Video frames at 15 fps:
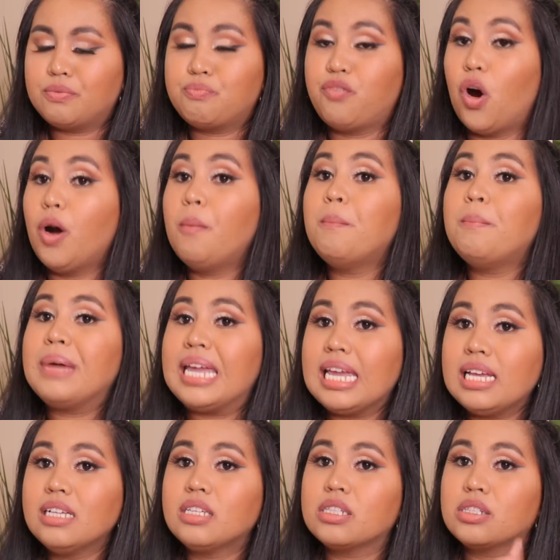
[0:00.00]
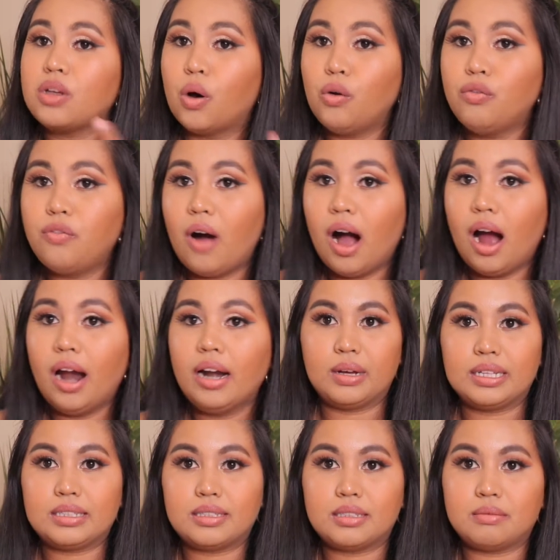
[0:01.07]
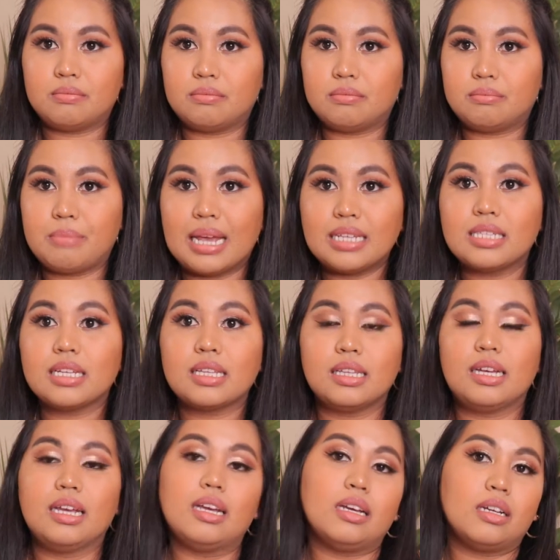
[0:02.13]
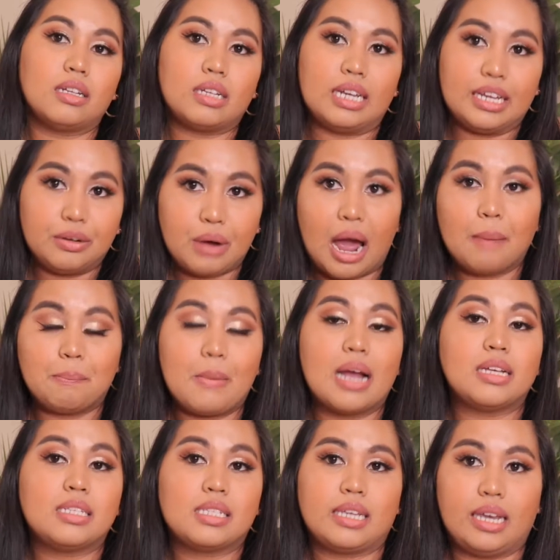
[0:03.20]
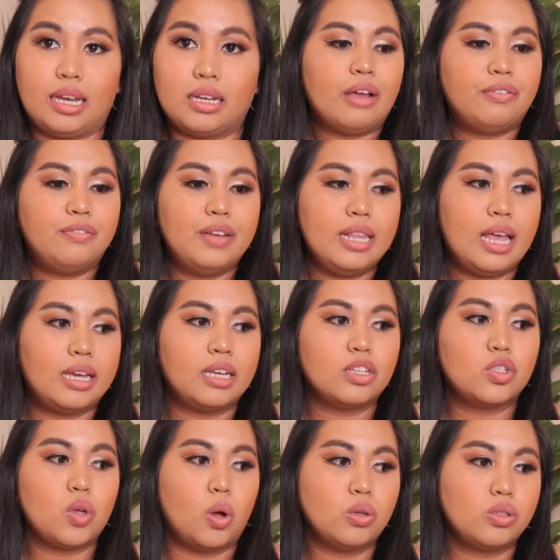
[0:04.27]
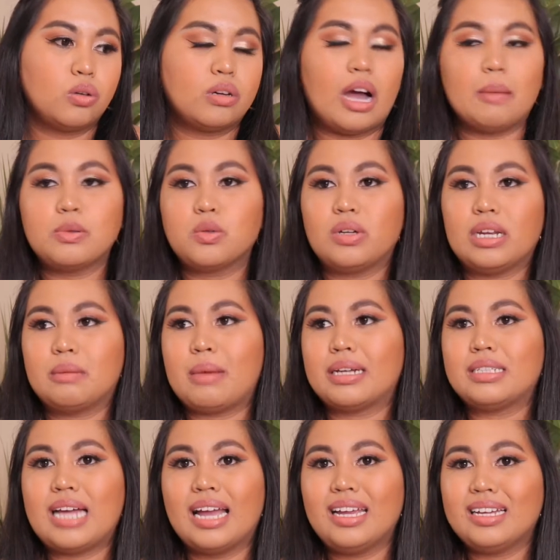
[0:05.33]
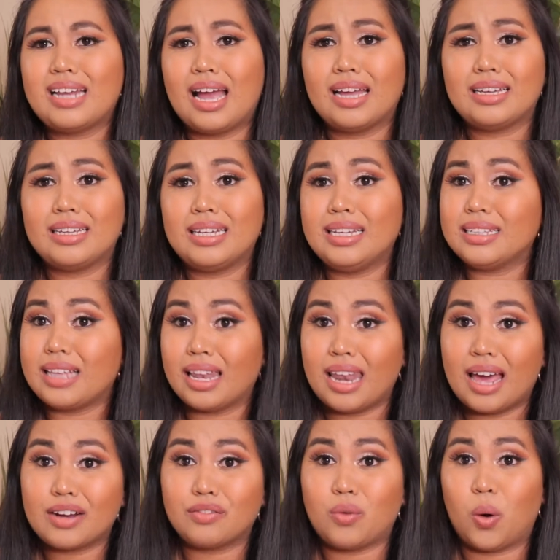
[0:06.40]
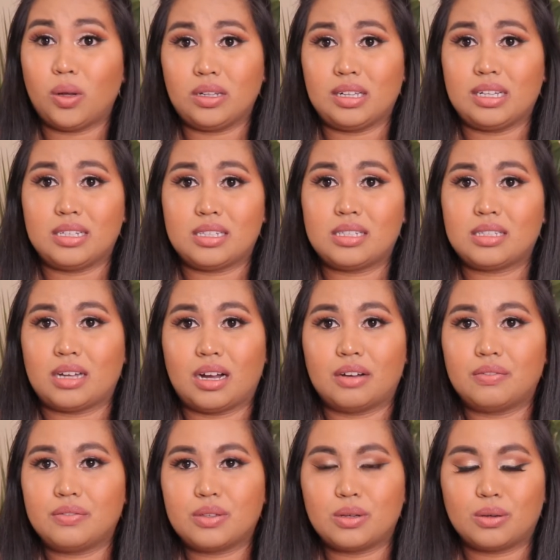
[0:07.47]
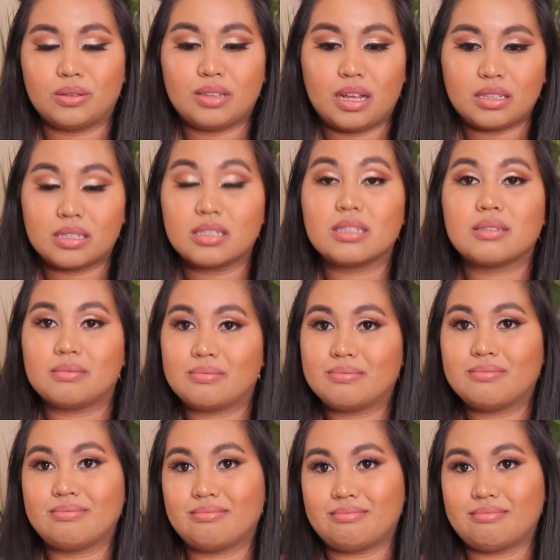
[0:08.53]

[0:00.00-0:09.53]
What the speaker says: for me, so far, it basically clear up my skin. I feel like it also comes within my diet. I eat a lot of oily stuff, so that's